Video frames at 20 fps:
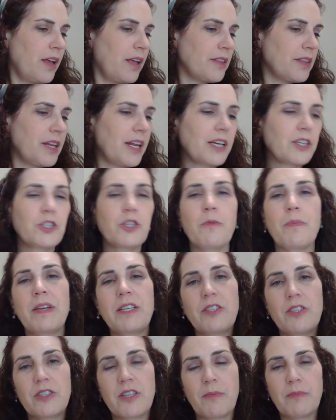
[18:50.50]
The next 2
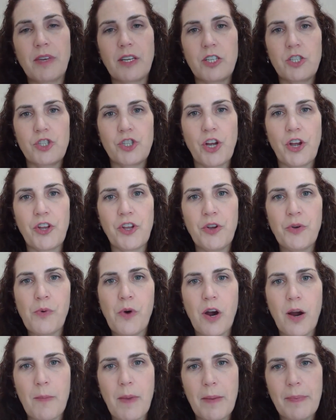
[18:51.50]
pieces I'm going to show you
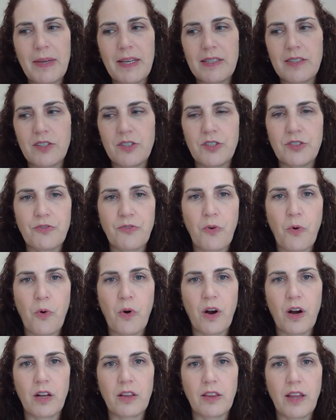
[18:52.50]
are my pieces
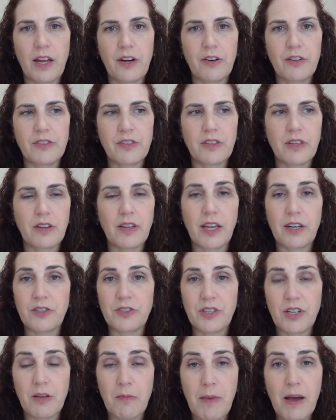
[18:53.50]
for
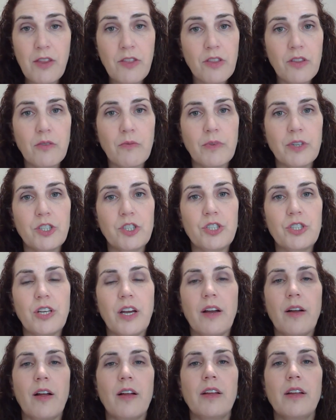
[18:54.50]
Letters of the Month, which
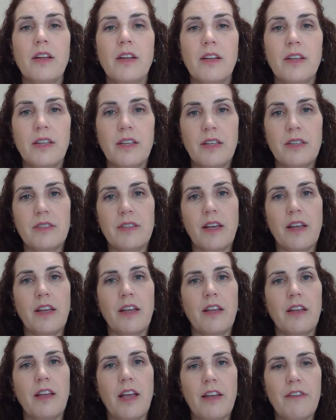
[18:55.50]
is
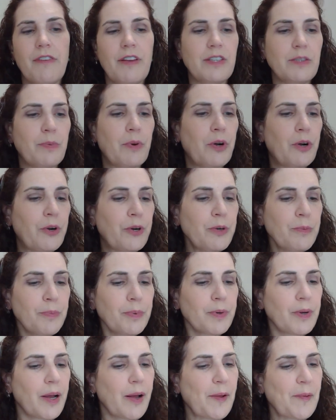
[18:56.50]
a Facebook
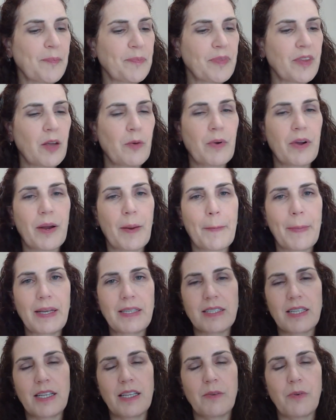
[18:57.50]
group where
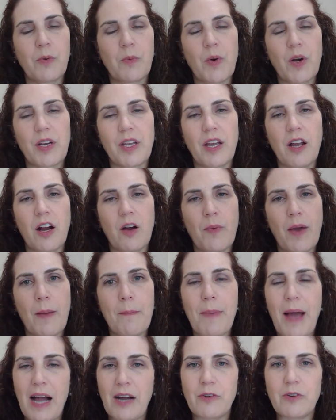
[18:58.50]
basically we're working our way
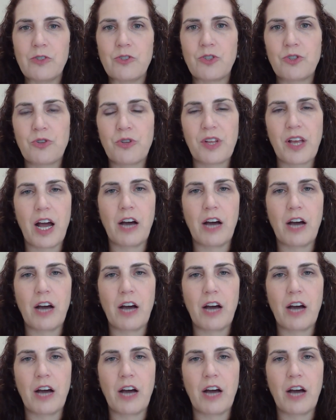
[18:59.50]
backwards through the